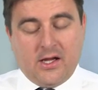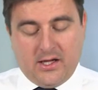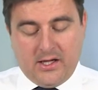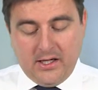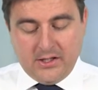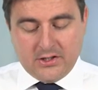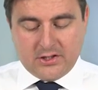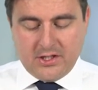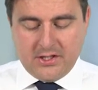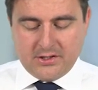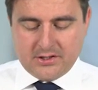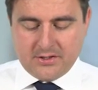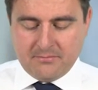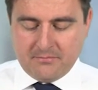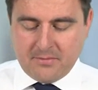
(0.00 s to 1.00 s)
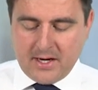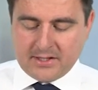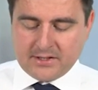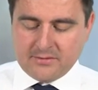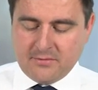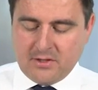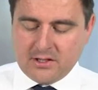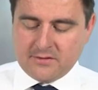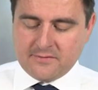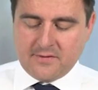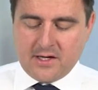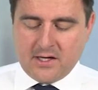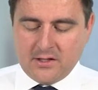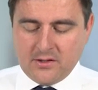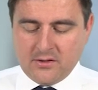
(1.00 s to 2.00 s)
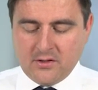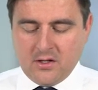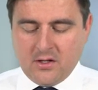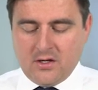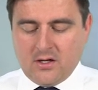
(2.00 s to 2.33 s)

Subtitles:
e.g. to maximize value